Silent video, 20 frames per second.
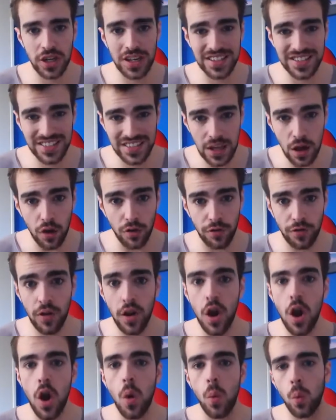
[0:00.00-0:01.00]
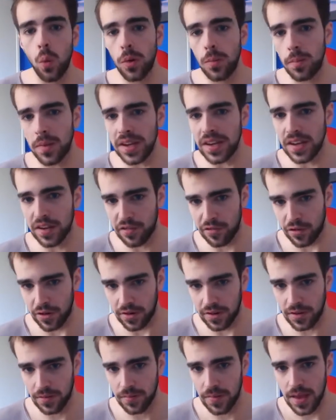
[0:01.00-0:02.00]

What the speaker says: itself would be different.